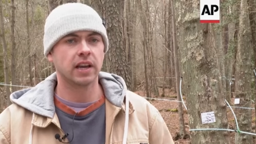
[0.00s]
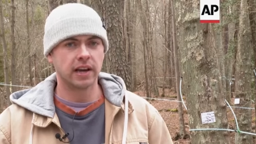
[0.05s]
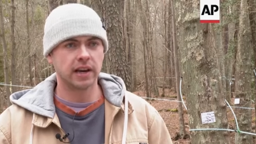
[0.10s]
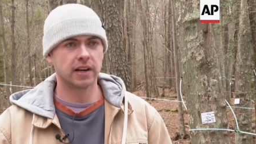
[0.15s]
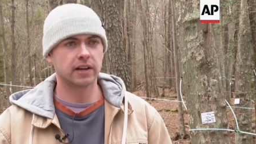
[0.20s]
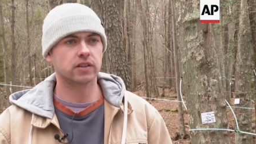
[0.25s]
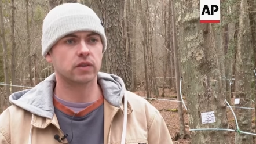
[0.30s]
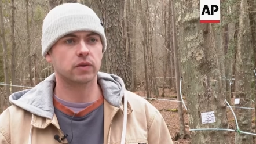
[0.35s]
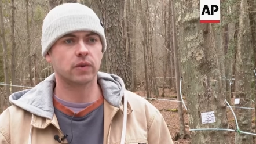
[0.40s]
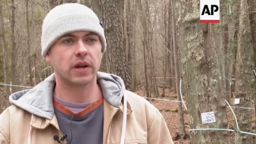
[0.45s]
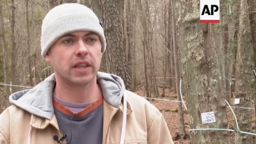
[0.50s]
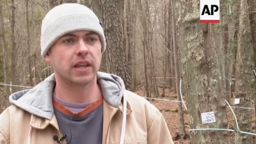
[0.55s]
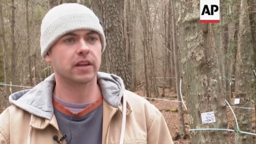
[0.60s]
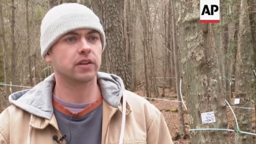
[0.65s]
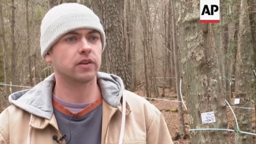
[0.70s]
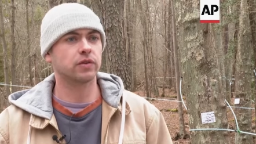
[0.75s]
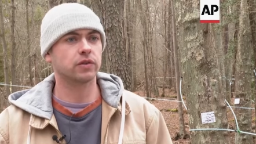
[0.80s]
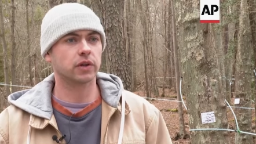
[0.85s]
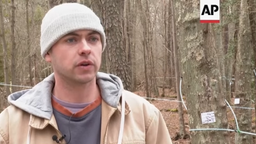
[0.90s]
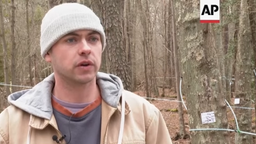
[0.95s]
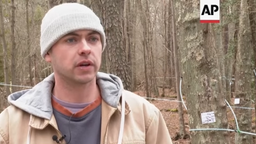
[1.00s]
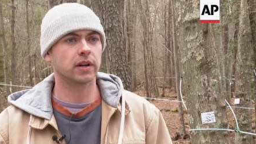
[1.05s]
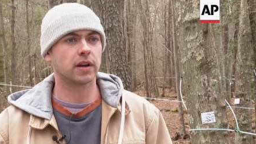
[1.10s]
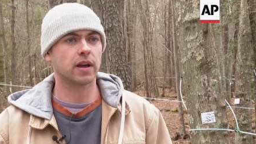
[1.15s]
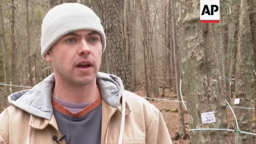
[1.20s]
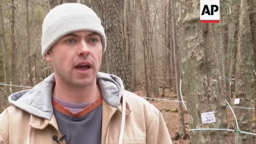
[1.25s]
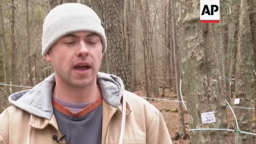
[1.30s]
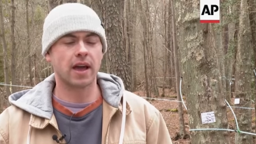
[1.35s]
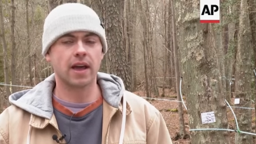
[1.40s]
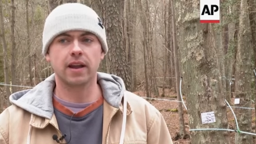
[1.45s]
here's the way that you do it,
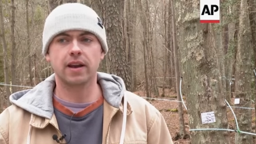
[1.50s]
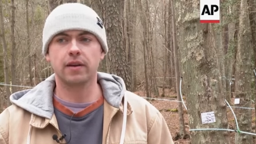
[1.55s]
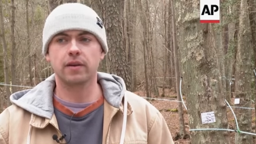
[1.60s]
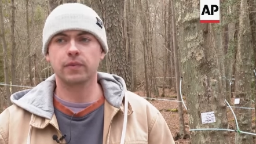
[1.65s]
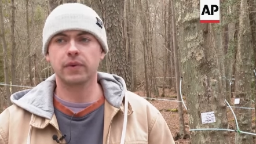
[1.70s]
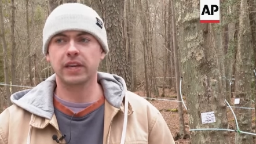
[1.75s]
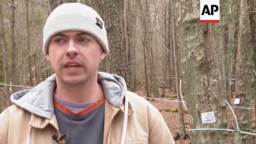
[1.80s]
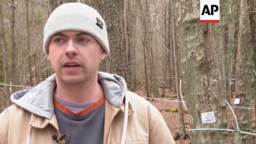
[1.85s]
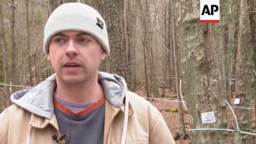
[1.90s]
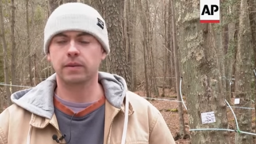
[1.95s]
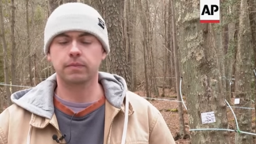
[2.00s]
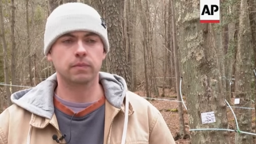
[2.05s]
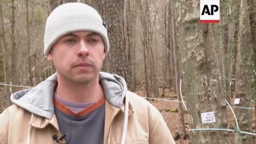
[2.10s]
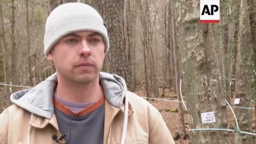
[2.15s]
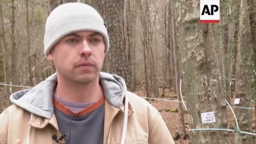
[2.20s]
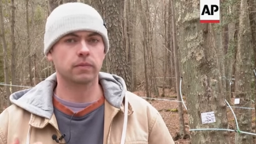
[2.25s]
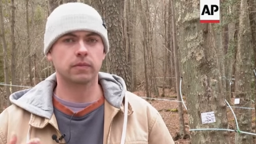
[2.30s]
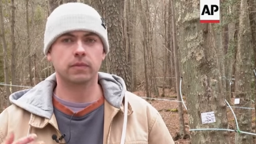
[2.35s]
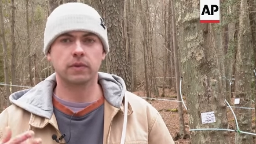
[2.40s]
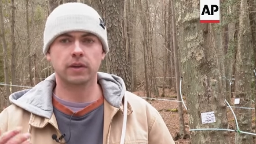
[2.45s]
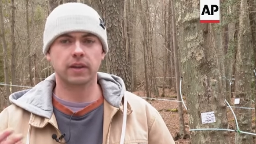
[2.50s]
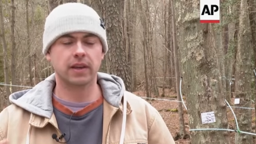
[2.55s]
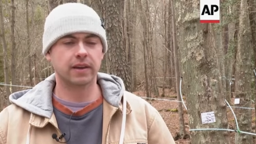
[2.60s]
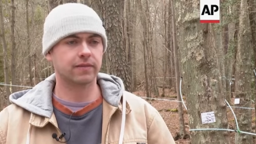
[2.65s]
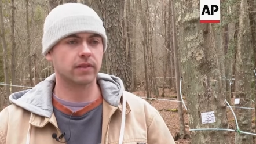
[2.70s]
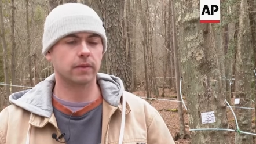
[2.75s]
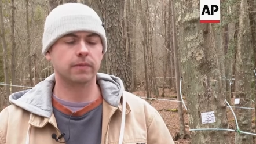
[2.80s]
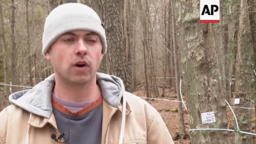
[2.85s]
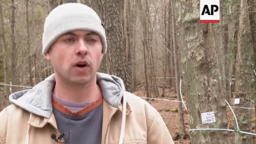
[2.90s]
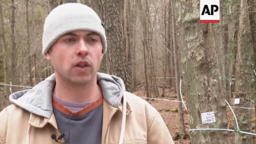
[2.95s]
and we can
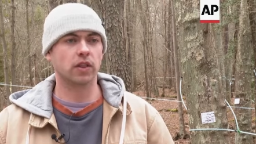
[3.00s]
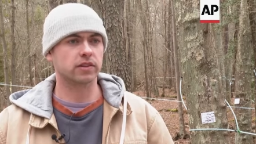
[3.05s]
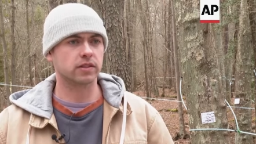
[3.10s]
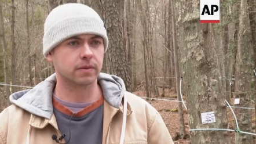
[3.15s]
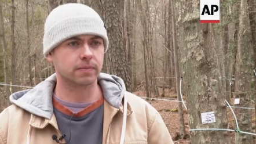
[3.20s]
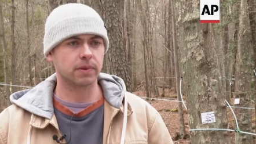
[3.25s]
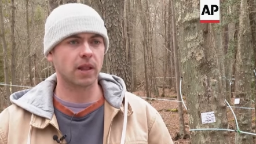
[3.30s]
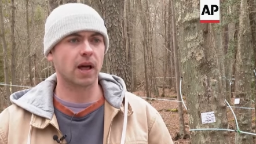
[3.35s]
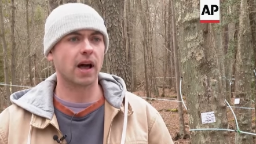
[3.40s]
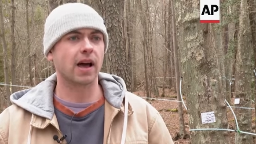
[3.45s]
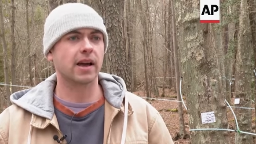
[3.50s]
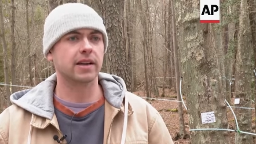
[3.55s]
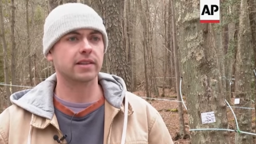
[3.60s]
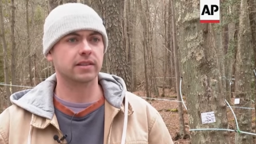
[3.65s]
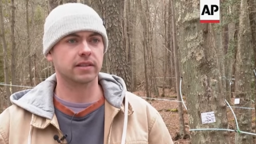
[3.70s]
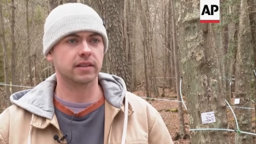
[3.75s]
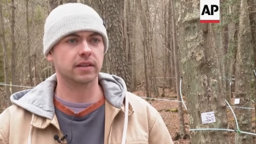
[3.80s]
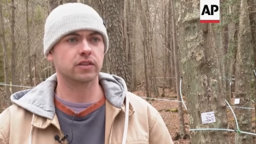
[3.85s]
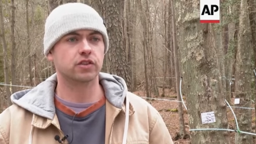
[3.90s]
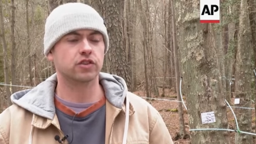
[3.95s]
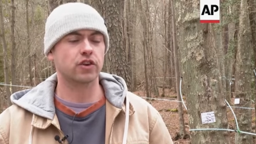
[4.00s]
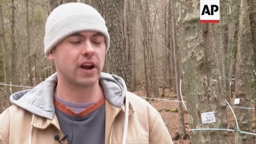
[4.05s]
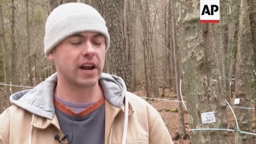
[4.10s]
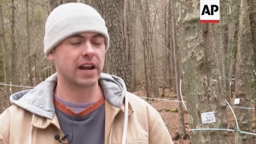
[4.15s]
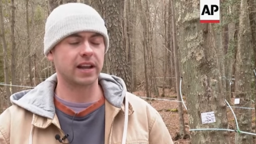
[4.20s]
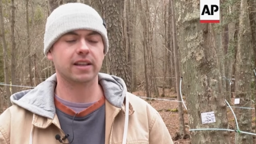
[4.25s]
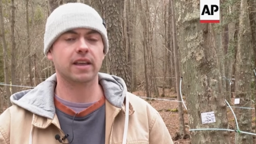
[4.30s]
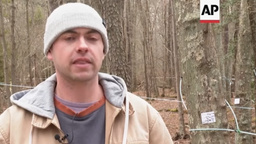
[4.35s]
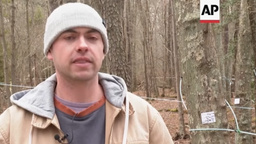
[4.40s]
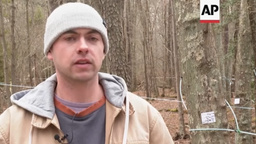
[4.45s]
give them all the supplies and
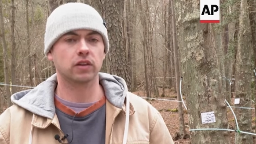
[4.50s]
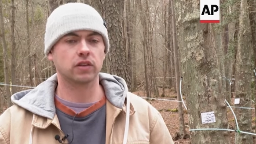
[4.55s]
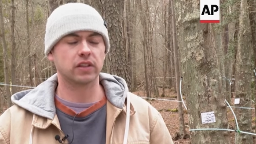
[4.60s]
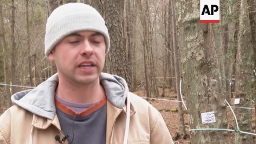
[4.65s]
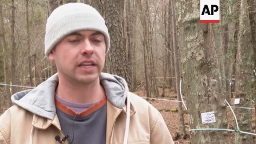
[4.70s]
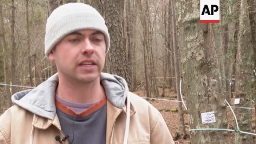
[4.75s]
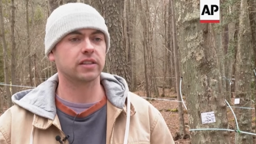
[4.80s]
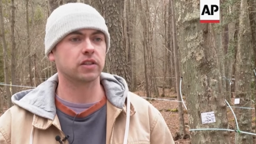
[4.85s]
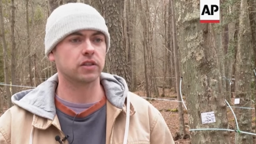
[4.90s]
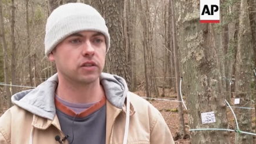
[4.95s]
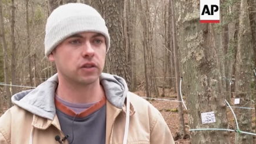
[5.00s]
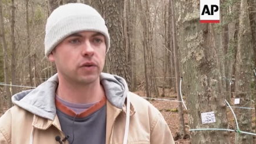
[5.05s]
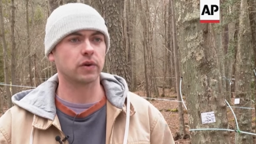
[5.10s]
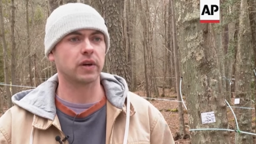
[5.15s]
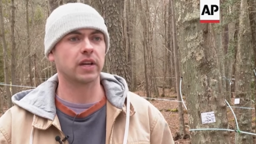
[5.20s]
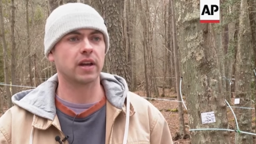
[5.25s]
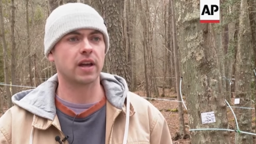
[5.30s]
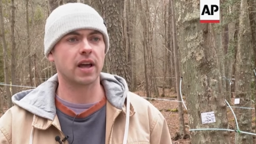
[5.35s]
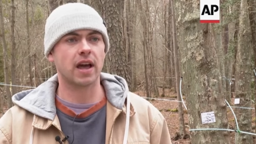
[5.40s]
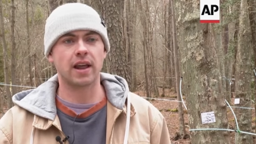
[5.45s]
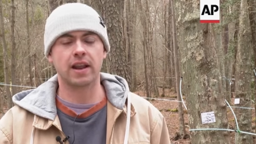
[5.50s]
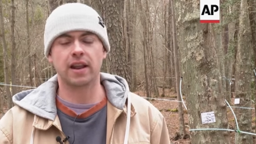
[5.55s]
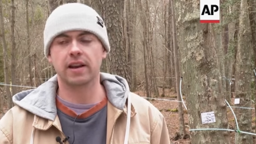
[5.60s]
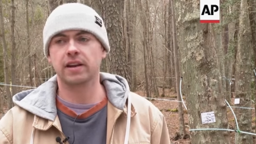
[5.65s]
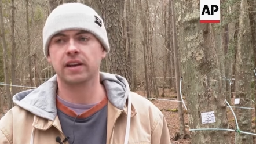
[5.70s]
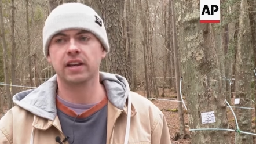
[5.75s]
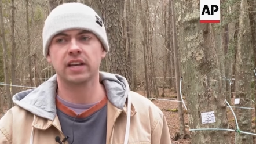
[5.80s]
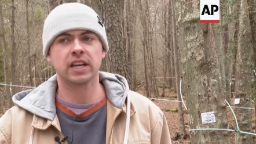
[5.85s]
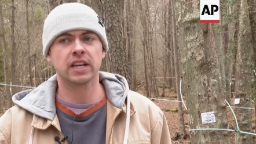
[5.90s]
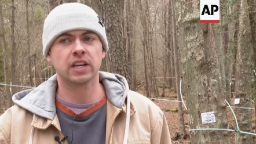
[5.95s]
training that they'll need to do it
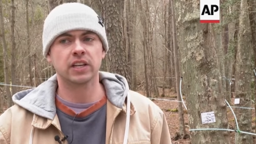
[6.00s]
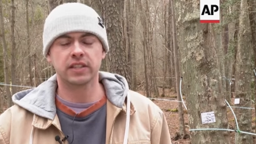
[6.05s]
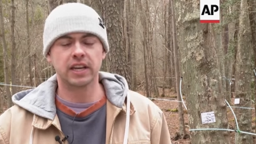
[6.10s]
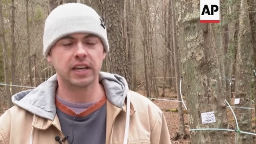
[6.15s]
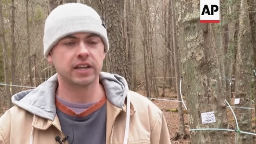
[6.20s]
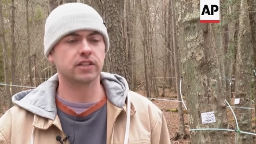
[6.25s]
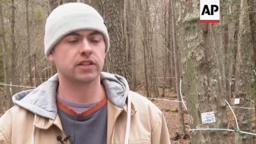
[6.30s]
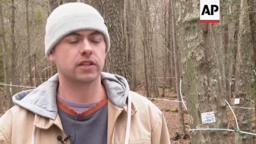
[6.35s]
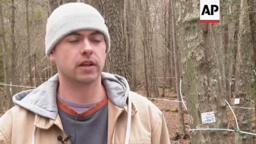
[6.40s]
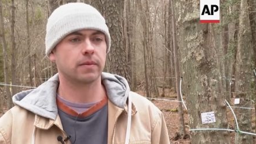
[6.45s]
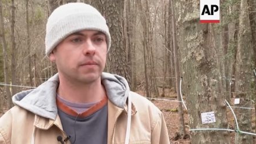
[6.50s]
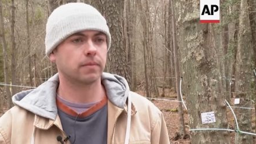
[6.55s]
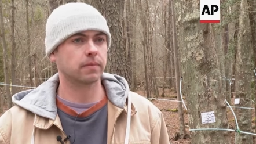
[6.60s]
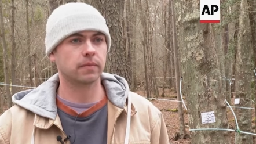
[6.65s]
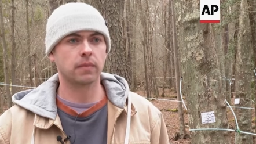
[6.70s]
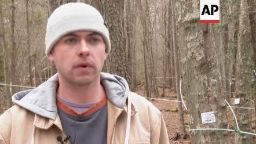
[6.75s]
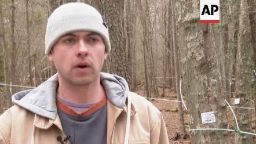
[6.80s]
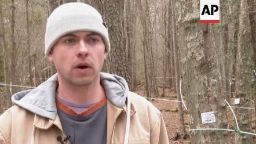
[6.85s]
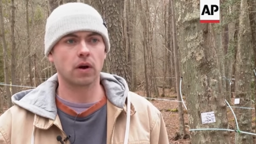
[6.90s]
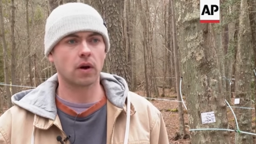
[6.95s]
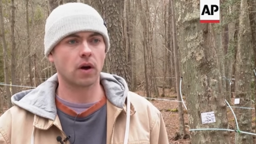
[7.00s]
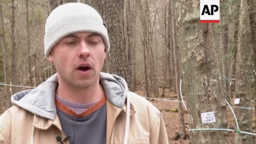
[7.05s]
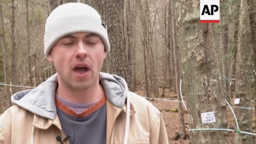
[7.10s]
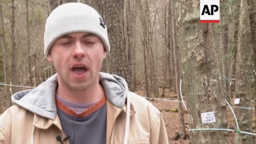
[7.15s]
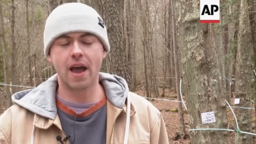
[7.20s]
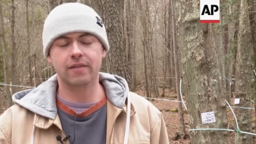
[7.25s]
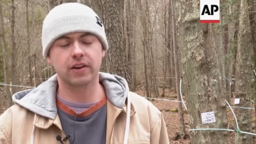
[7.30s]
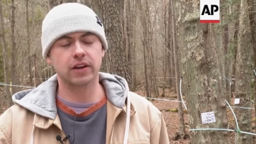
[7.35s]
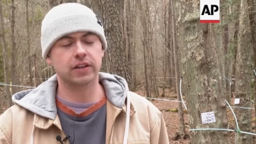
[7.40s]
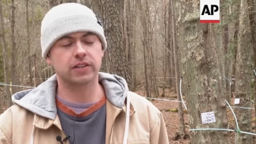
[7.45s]
and teach them
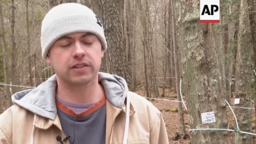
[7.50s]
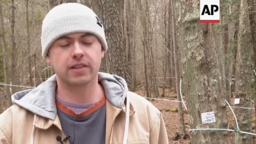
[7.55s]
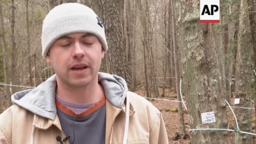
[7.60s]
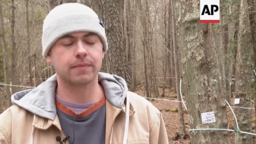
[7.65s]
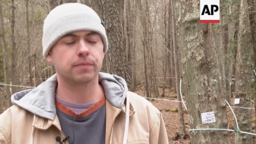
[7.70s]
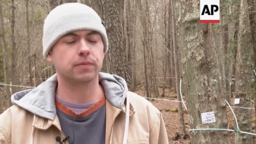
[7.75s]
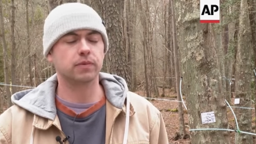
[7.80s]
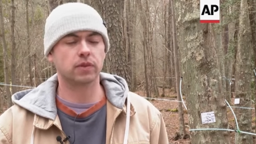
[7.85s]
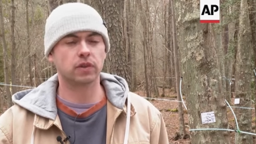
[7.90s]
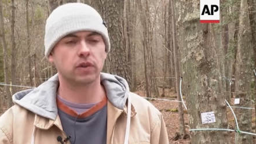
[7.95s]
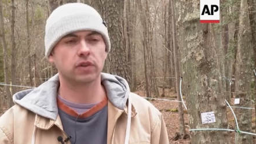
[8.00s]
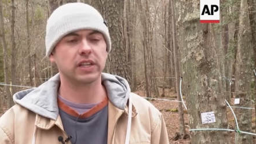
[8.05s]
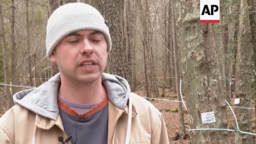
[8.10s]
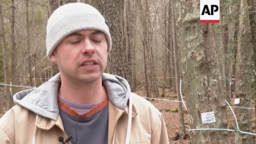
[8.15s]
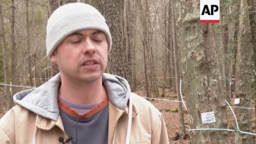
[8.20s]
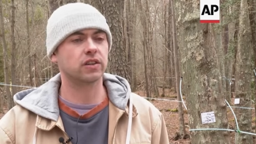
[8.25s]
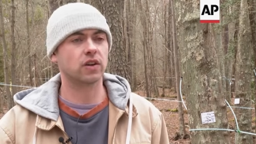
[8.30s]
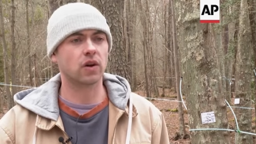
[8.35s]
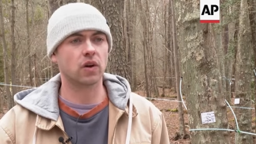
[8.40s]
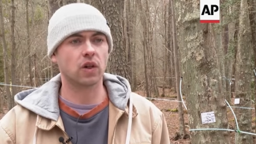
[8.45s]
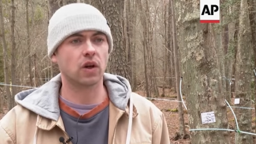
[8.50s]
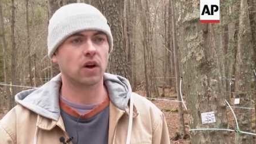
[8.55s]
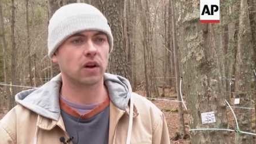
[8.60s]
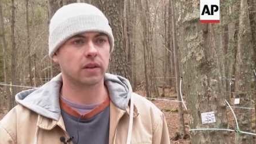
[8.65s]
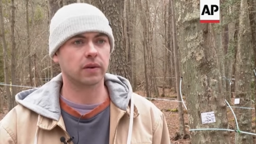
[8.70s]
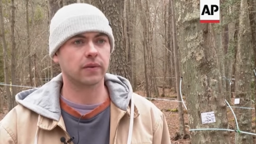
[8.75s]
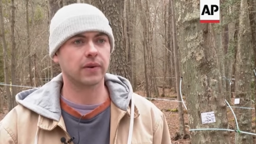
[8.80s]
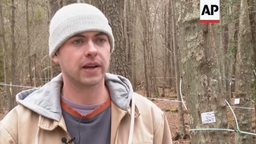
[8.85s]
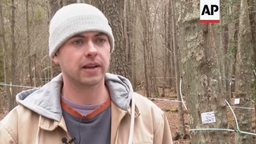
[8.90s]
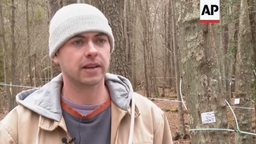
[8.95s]
every step they'll need to know along
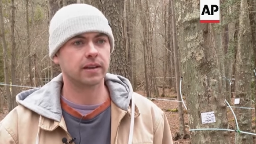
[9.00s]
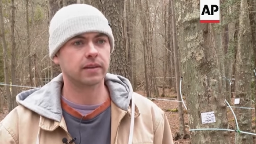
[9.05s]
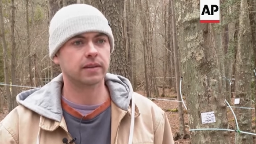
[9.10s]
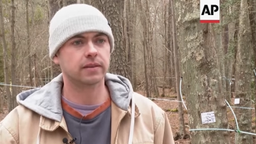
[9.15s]
the way.